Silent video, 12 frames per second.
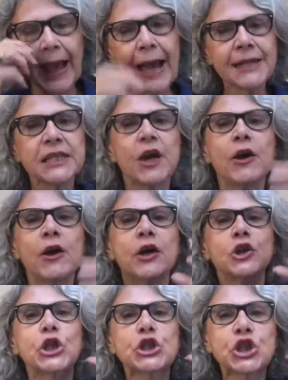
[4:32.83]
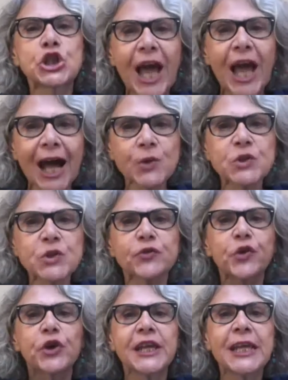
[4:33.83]
And the shouts
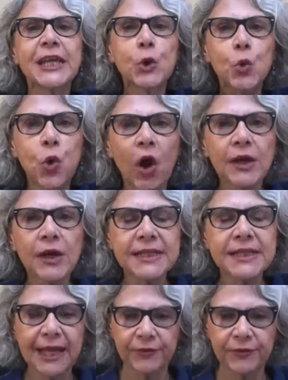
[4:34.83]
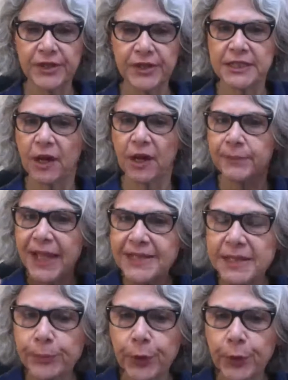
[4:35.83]
for equality and freedom,
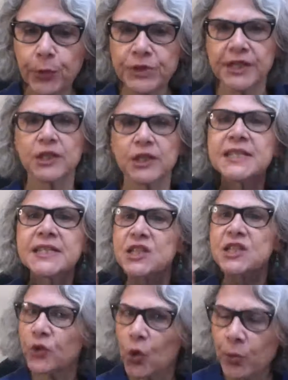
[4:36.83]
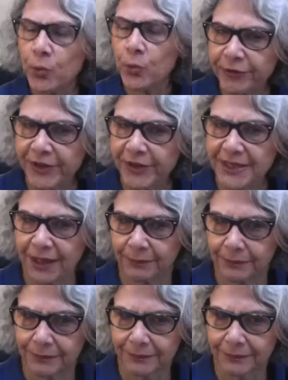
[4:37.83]
that's important. It's not only freedom,
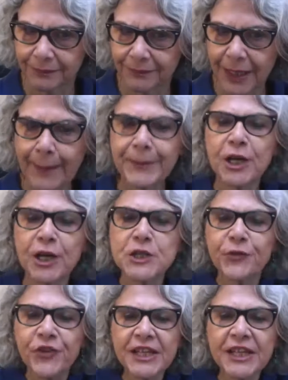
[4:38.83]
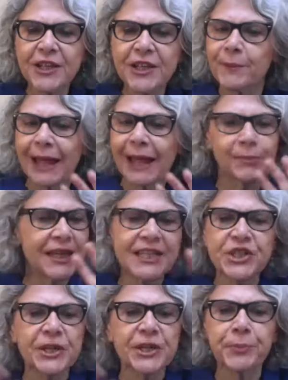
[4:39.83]
because freedom can be
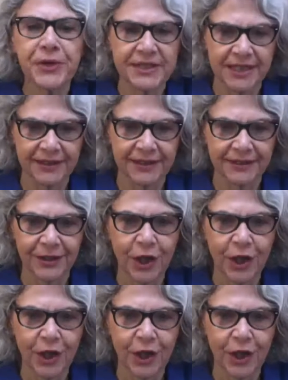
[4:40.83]
interpreted.